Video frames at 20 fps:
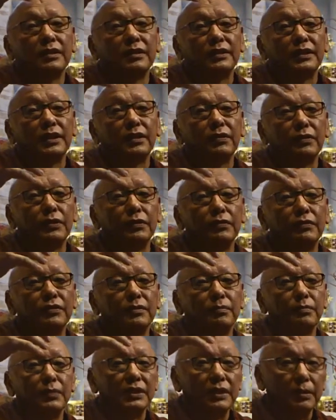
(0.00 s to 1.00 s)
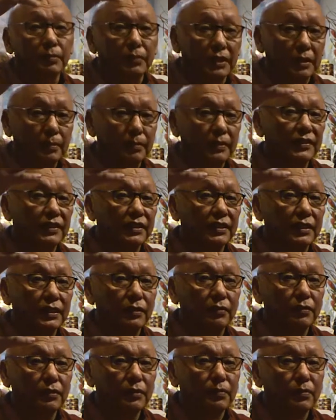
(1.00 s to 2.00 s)
their way is Madhyamika
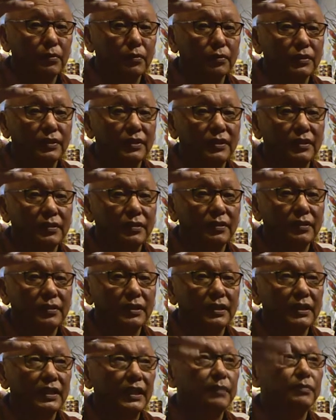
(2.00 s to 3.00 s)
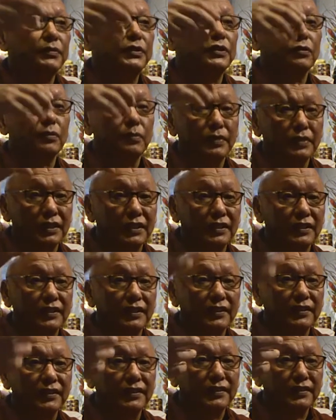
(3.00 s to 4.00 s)
Pasankanga viewpoint, empty of inherent
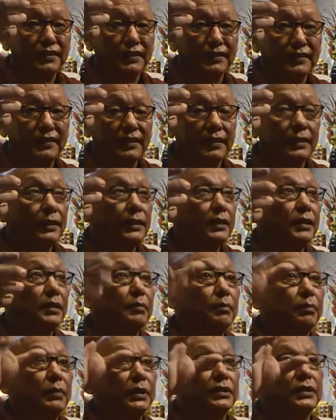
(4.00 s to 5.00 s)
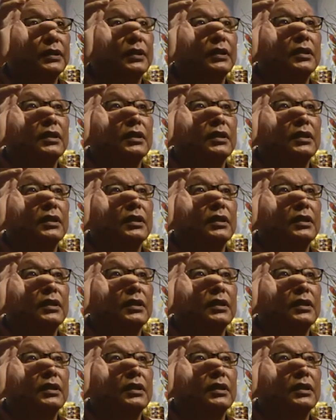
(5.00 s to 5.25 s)
existence, but